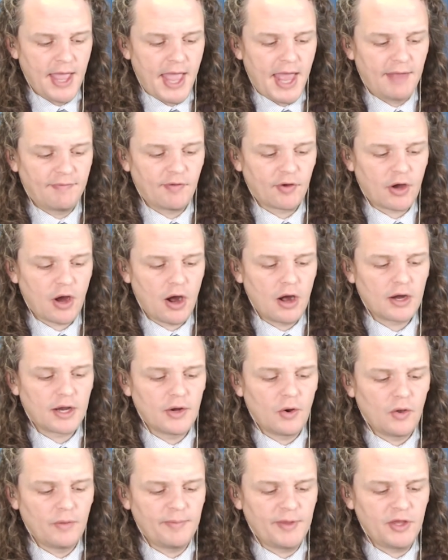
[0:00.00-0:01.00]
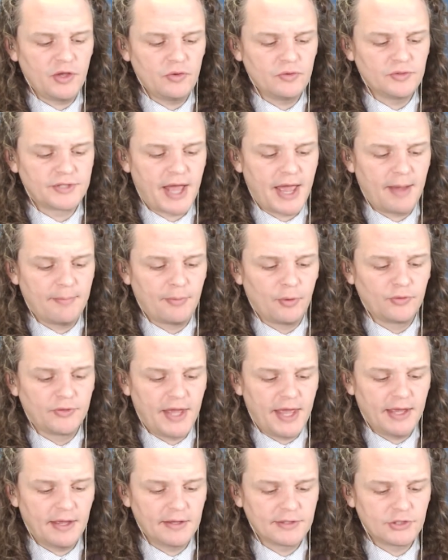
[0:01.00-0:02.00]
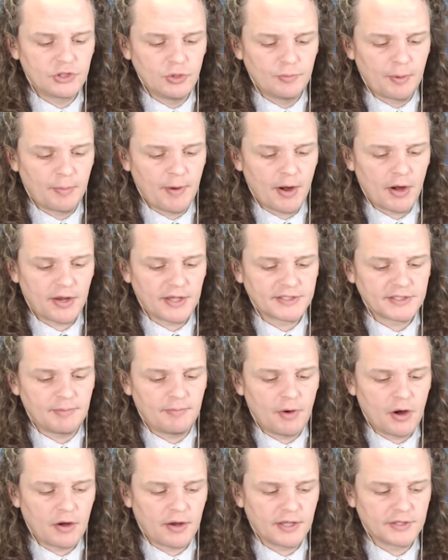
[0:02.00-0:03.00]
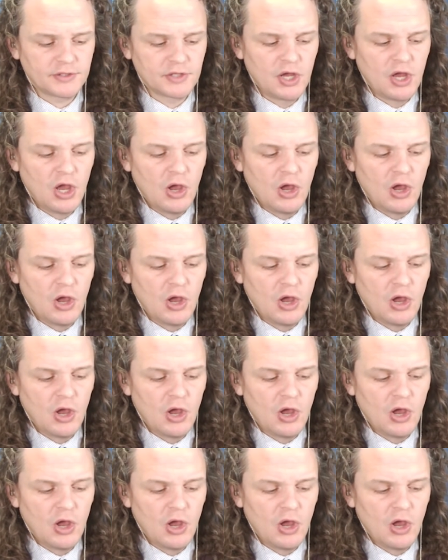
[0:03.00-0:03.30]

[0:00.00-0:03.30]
and if the card can only be used at bodegas, supermarkets, and markets,